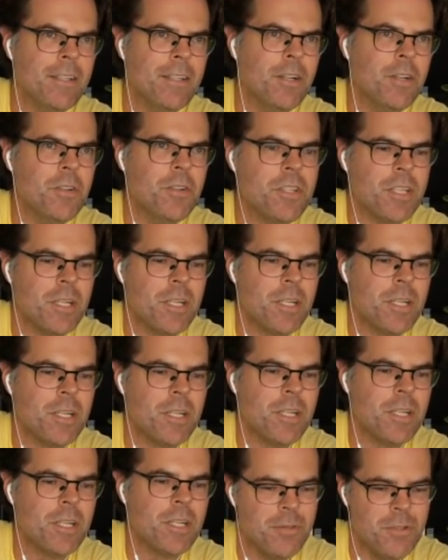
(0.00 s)
I know
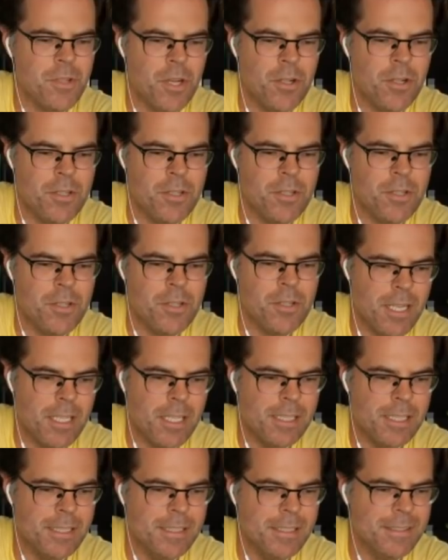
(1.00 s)
someone whose own
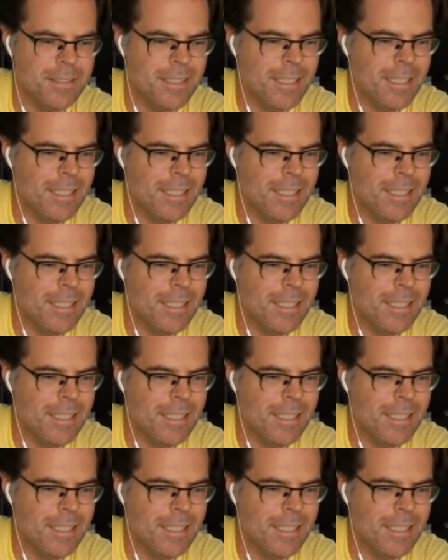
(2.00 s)
son